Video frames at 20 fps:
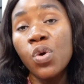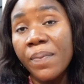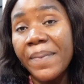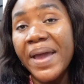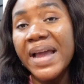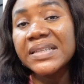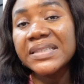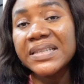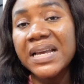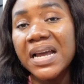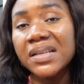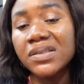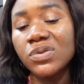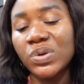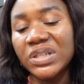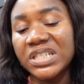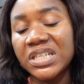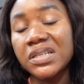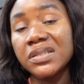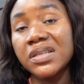a
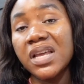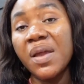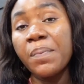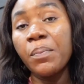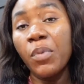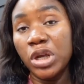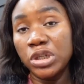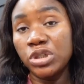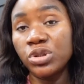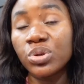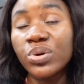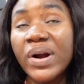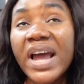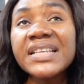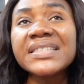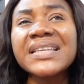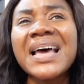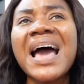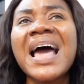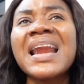humectant, which is a
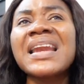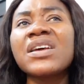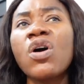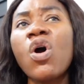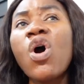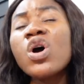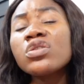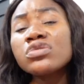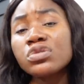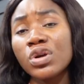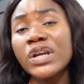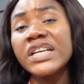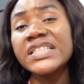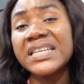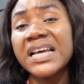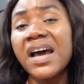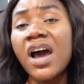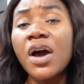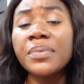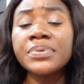moisturizer, and also
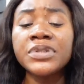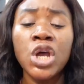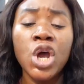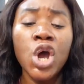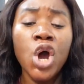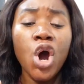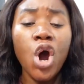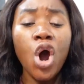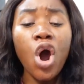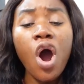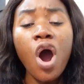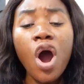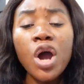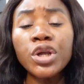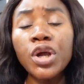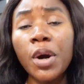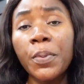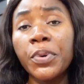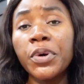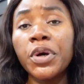it helps
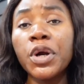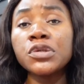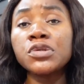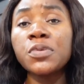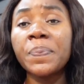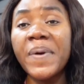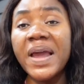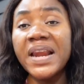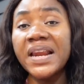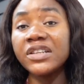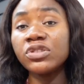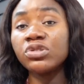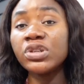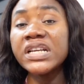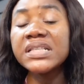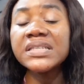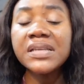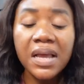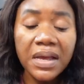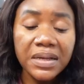all your product to
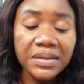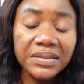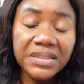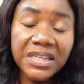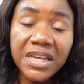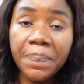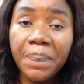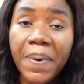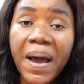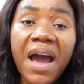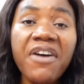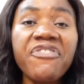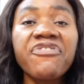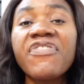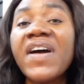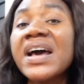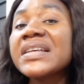penetrate deeper,